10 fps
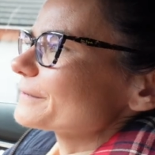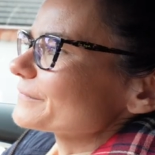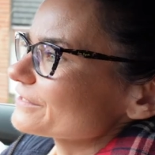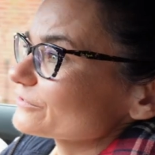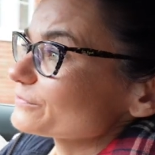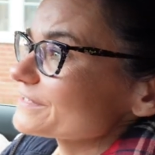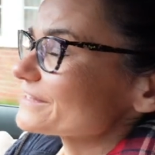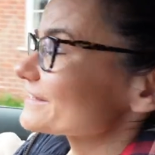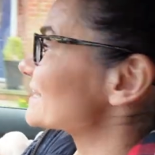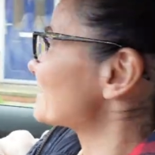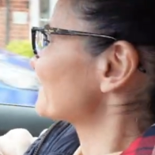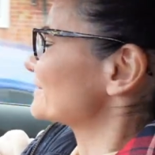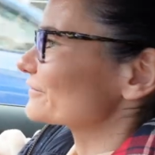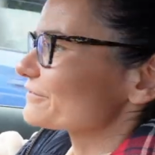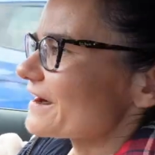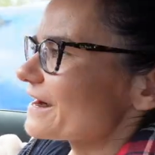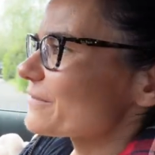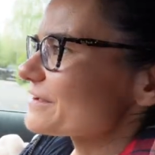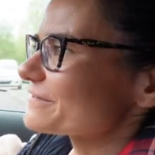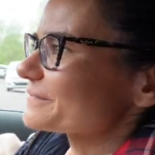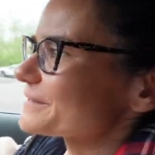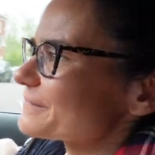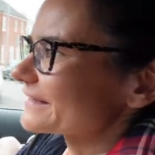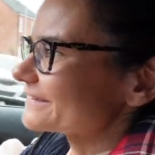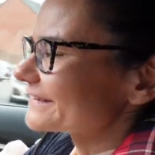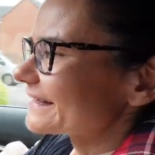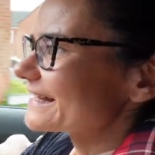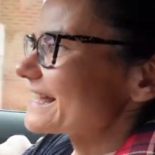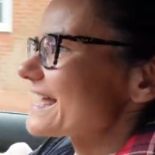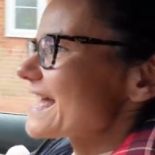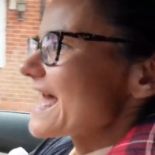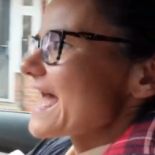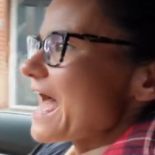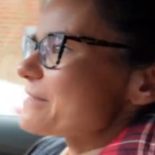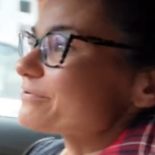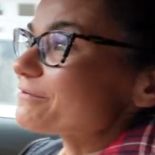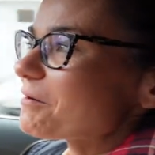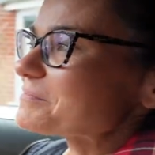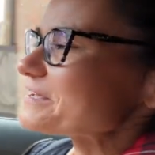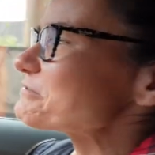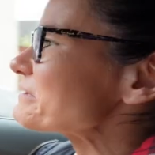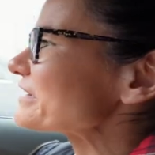because we live not far away from the McDonald's, and probably we